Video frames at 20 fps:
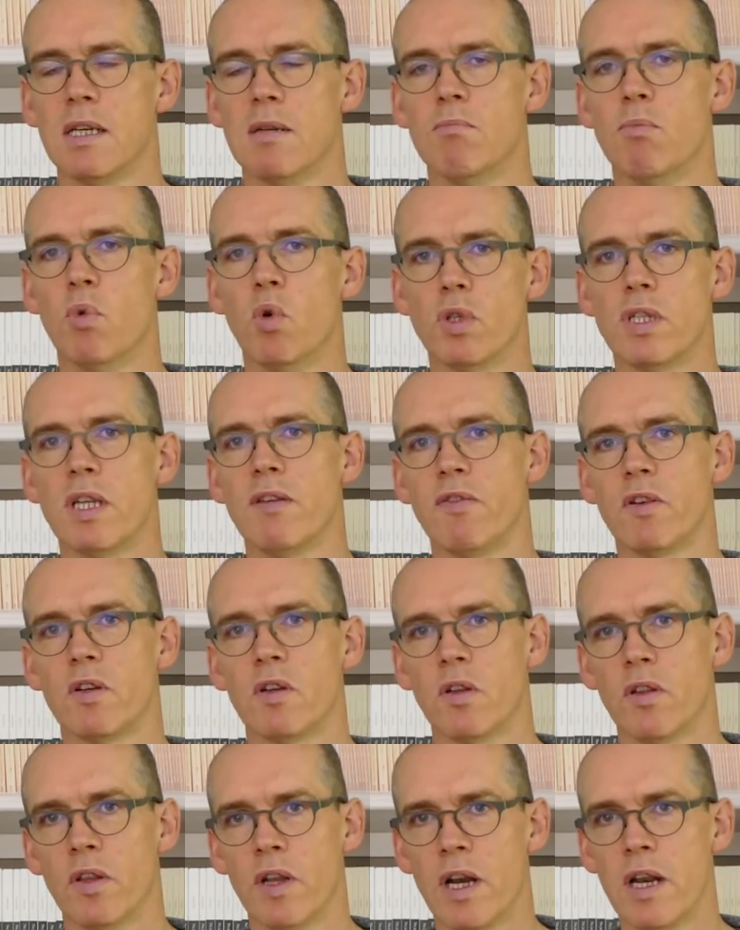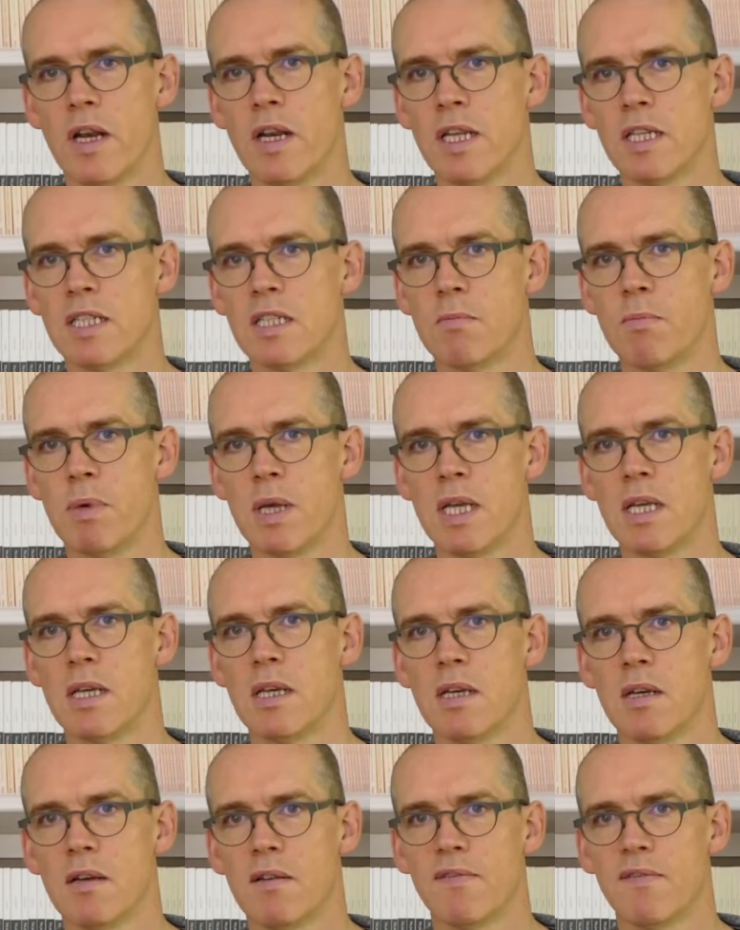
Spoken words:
more difficult than it needs to be